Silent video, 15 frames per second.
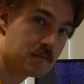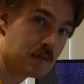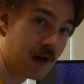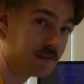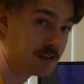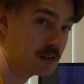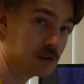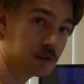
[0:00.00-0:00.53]

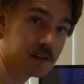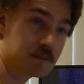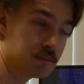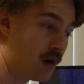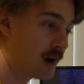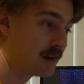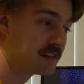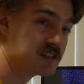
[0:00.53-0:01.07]
Having a look at
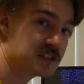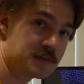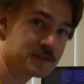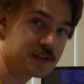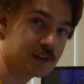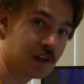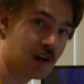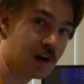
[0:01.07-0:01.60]
buying the
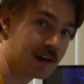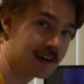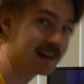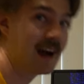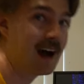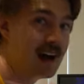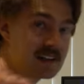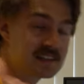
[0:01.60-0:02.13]
chips online, I
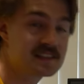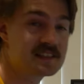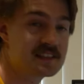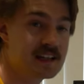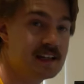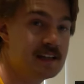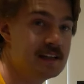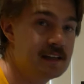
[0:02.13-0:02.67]
can't
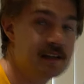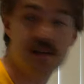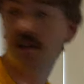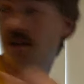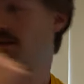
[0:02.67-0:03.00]
see